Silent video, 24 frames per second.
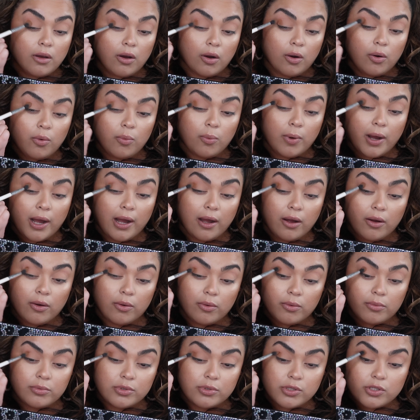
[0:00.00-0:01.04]
Oh,
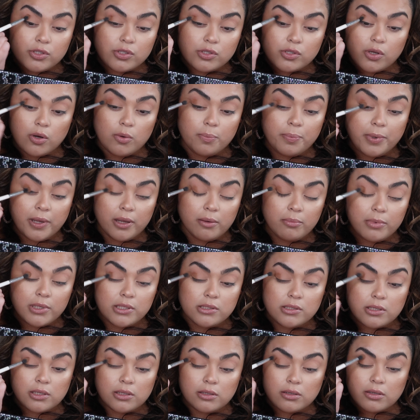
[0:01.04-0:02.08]
wow. So
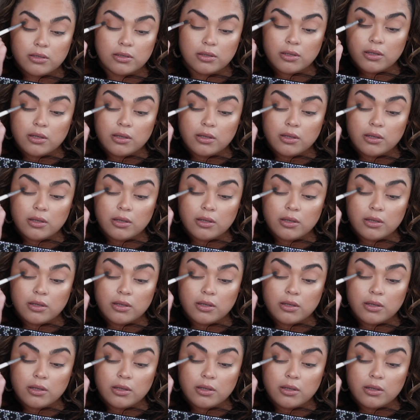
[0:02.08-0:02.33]
pigmented.